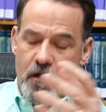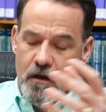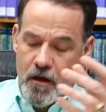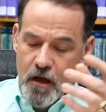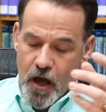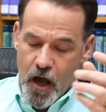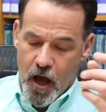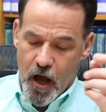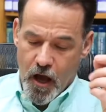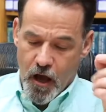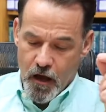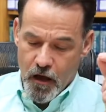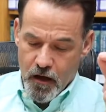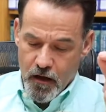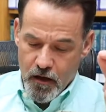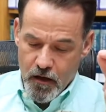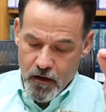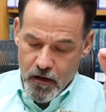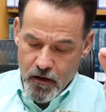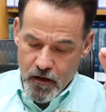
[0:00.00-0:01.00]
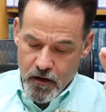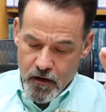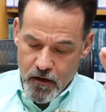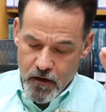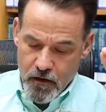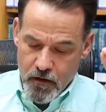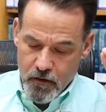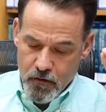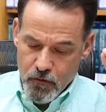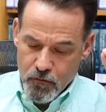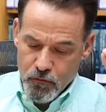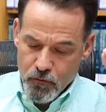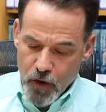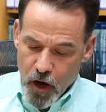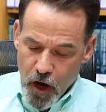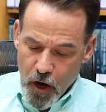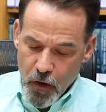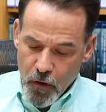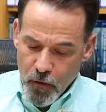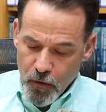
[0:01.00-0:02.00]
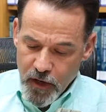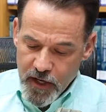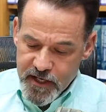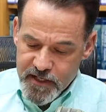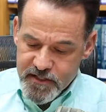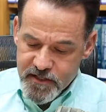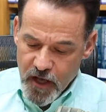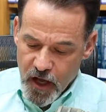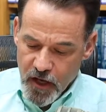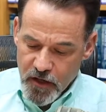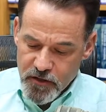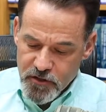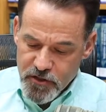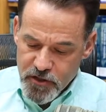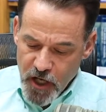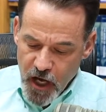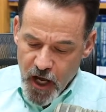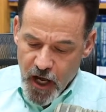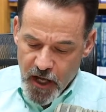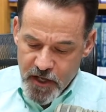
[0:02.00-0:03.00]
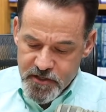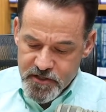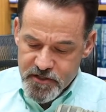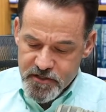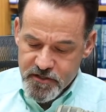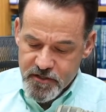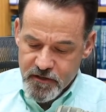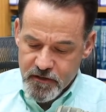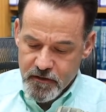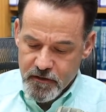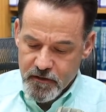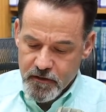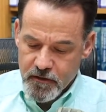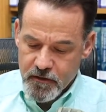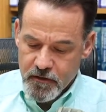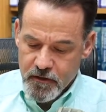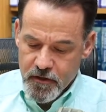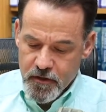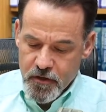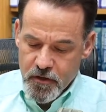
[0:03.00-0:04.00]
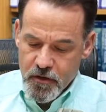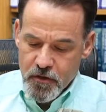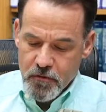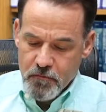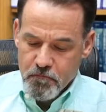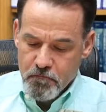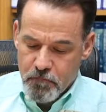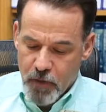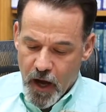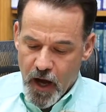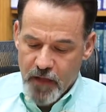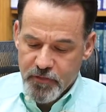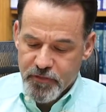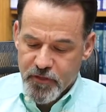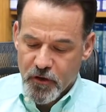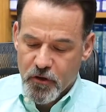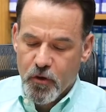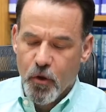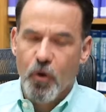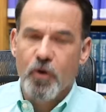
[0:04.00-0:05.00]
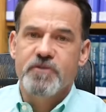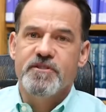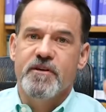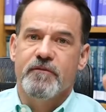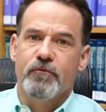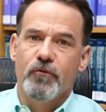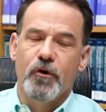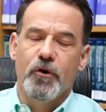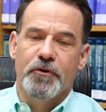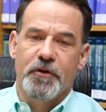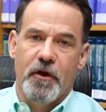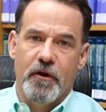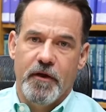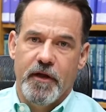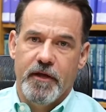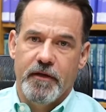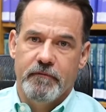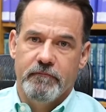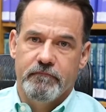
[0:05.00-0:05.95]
Roe is unjust, but the courts have ruled on it.